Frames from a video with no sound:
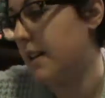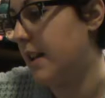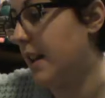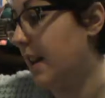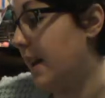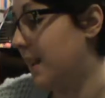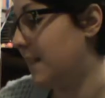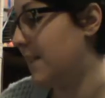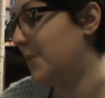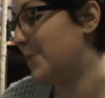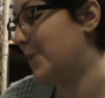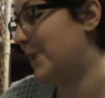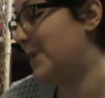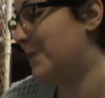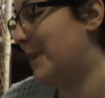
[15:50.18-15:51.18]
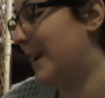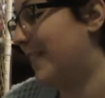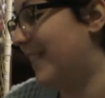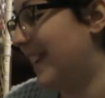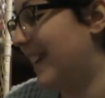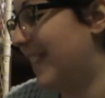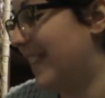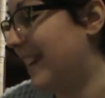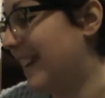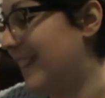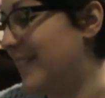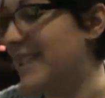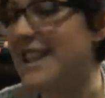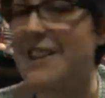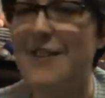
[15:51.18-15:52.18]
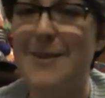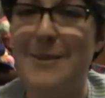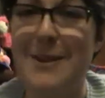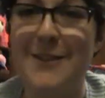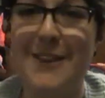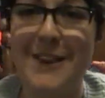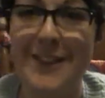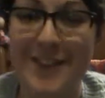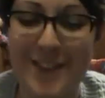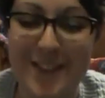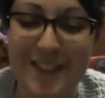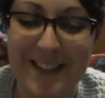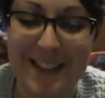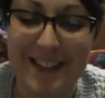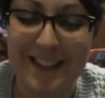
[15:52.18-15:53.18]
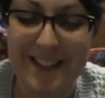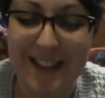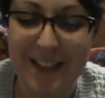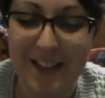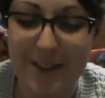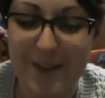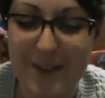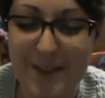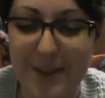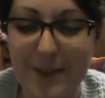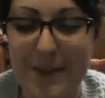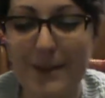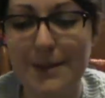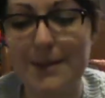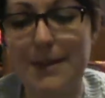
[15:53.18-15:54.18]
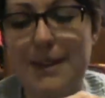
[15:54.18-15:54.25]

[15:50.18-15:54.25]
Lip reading: And this one's my favorite. I'm saving my favorite for last. I thought it was so cute.